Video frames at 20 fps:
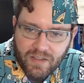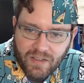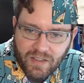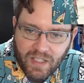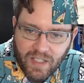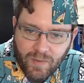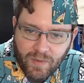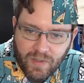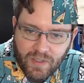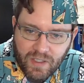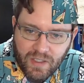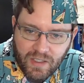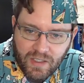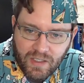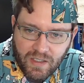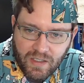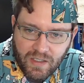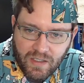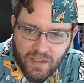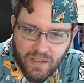claiming that
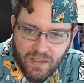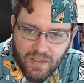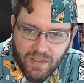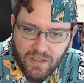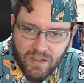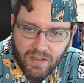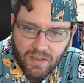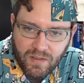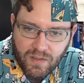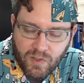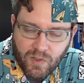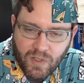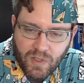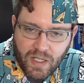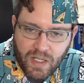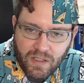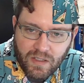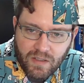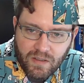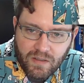he
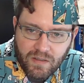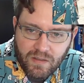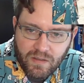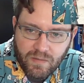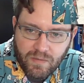created